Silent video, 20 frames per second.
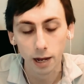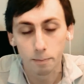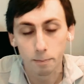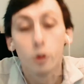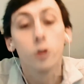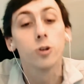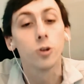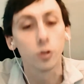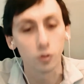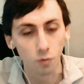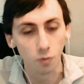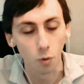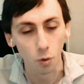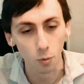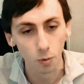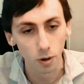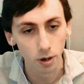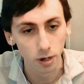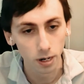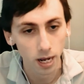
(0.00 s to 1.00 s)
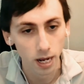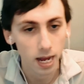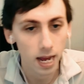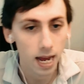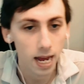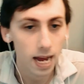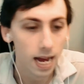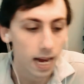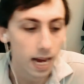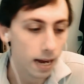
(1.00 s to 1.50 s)
push us forward.
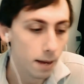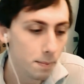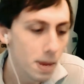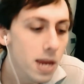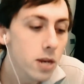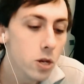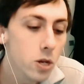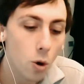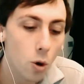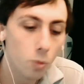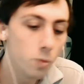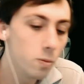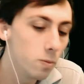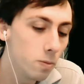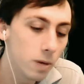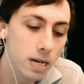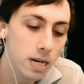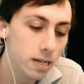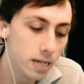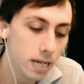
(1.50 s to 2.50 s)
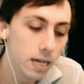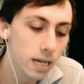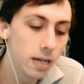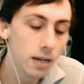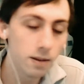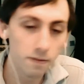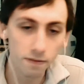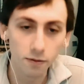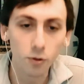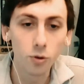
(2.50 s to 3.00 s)
And we can
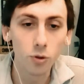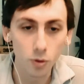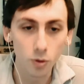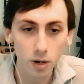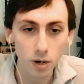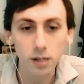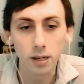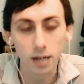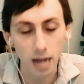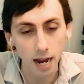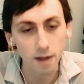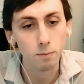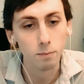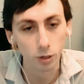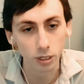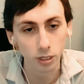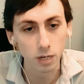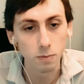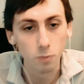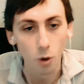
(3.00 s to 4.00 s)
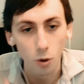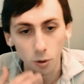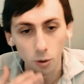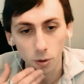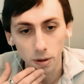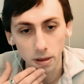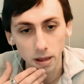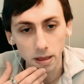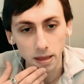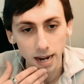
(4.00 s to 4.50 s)
dig further into kind of
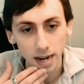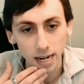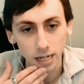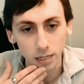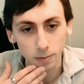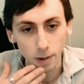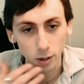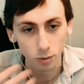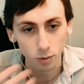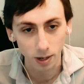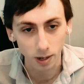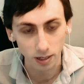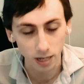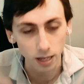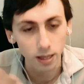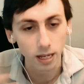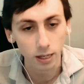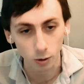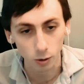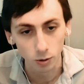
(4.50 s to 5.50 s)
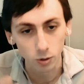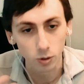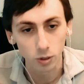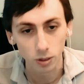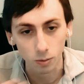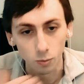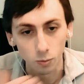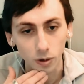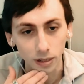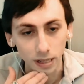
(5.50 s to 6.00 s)
multimodal and the data spectrum, because I think those are
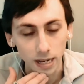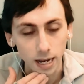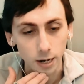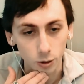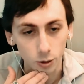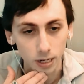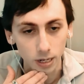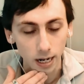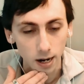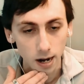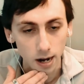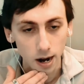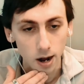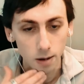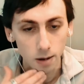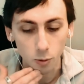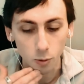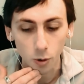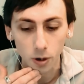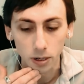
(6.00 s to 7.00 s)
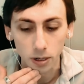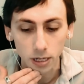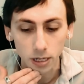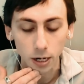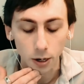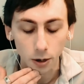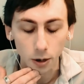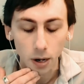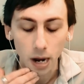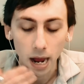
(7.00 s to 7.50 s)
some really interesting talk points
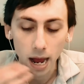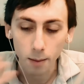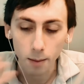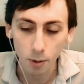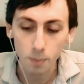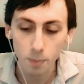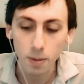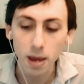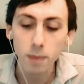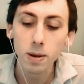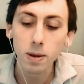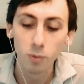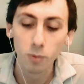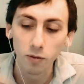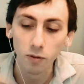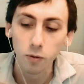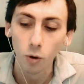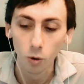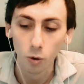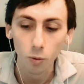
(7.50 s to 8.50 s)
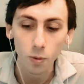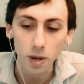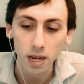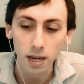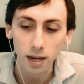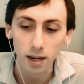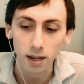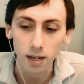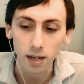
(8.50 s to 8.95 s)
here. But maybe before we